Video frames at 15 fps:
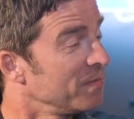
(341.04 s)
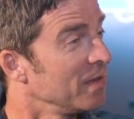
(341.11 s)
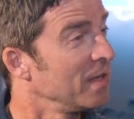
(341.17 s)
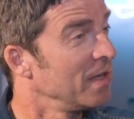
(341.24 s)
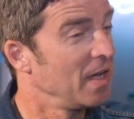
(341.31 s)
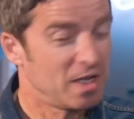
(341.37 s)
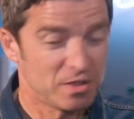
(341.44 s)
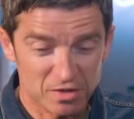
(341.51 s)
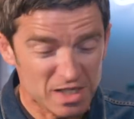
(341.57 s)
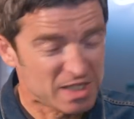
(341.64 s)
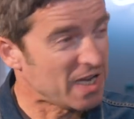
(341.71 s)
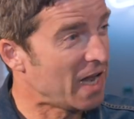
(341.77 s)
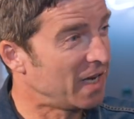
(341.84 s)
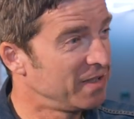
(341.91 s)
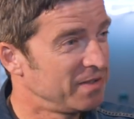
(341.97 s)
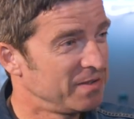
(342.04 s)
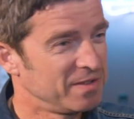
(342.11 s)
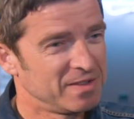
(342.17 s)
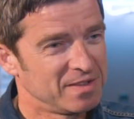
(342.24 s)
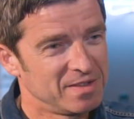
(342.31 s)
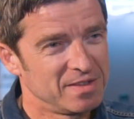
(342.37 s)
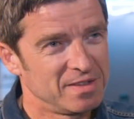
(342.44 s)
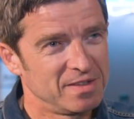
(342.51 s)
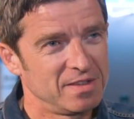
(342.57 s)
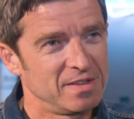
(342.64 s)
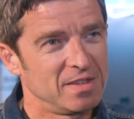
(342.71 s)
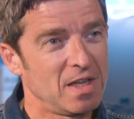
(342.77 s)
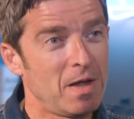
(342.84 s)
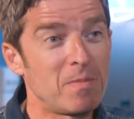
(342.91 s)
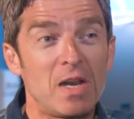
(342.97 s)
10 i
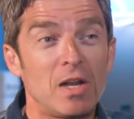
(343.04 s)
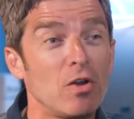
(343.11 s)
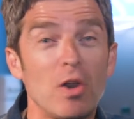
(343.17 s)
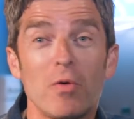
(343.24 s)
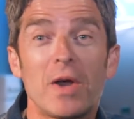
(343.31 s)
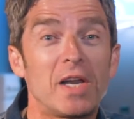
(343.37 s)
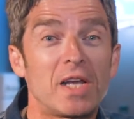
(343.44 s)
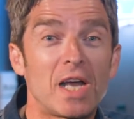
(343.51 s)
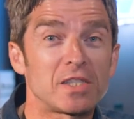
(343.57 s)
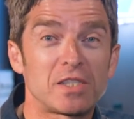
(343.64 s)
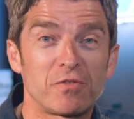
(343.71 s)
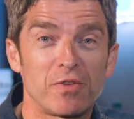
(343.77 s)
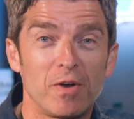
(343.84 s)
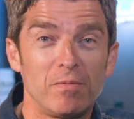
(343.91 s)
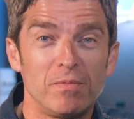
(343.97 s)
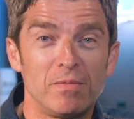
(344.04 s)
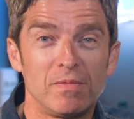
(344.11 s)
I, mean, I, don't know where he gets it from.